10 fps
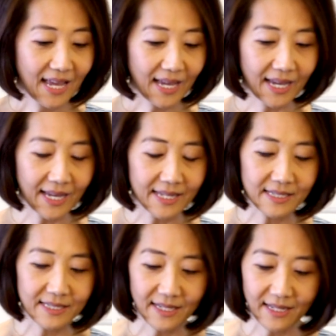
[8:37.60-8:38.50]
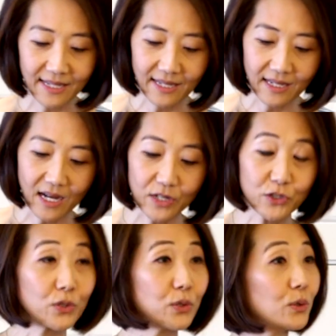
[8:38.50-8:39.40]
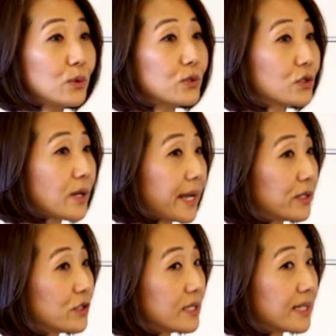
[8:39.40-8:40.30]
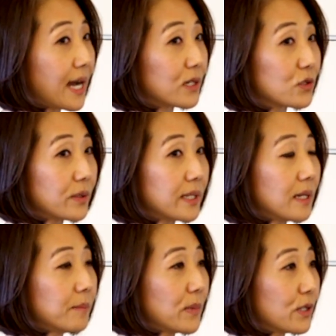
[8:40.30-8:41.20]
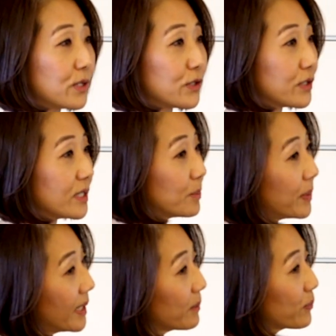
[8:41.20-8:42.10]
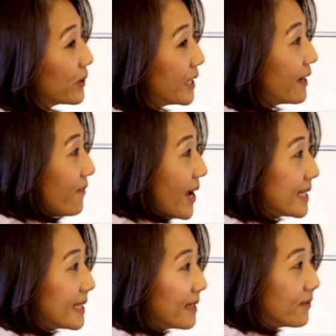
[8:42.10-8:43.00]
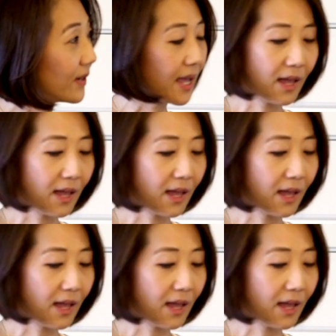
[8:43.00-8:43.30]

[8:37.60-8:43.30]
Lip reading: And two strategies actually emerged as being pretty effective.